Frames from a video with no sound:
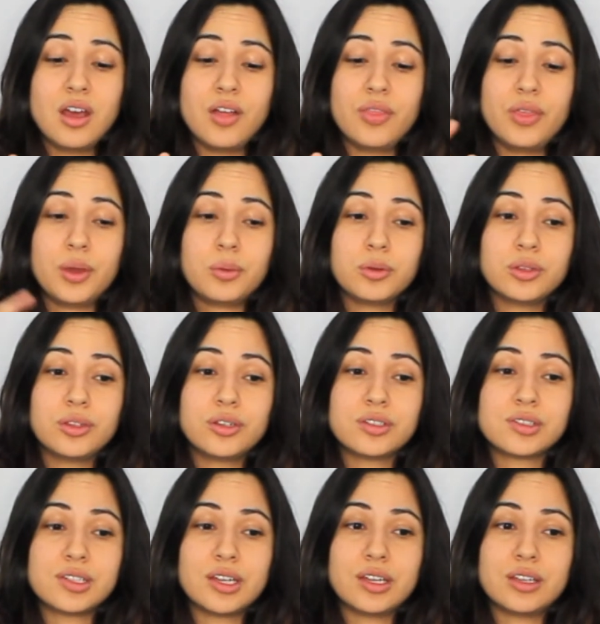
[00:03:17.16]
There were
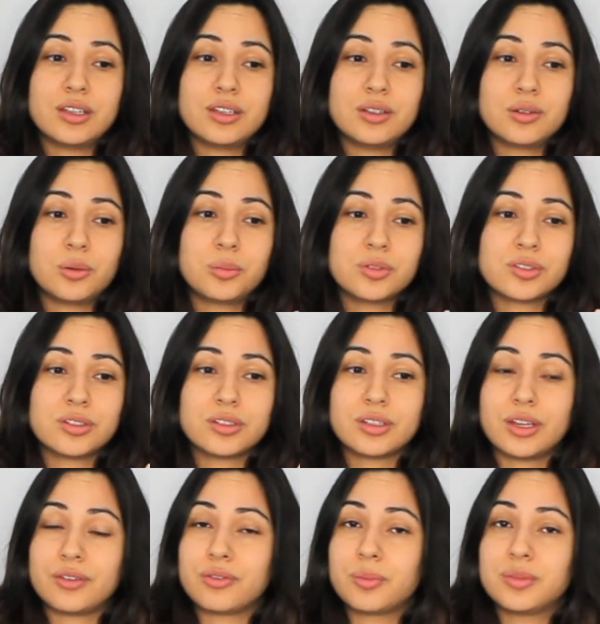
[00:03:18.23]
looks that it almost looked
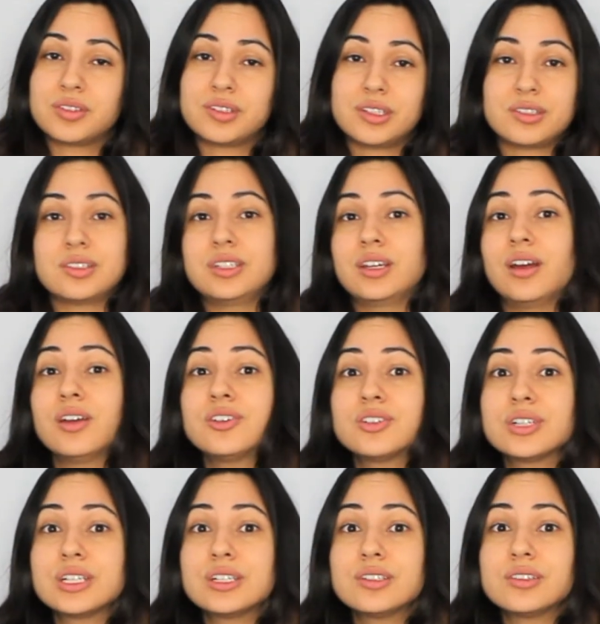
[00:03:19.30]
like from the
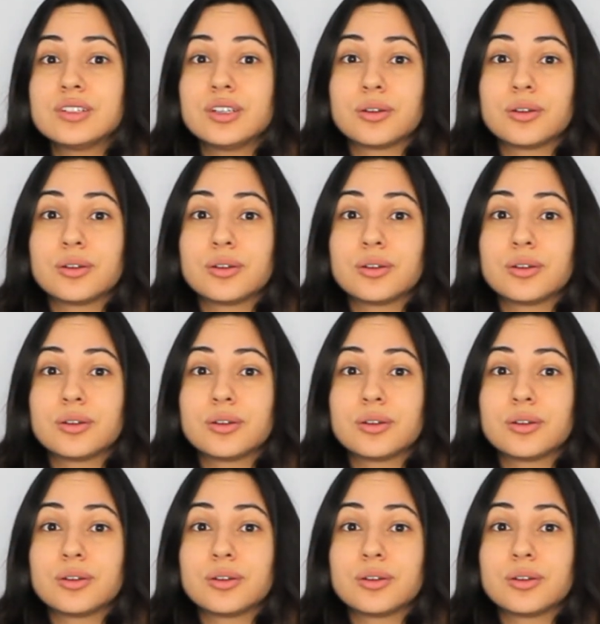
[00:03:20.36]
1600s,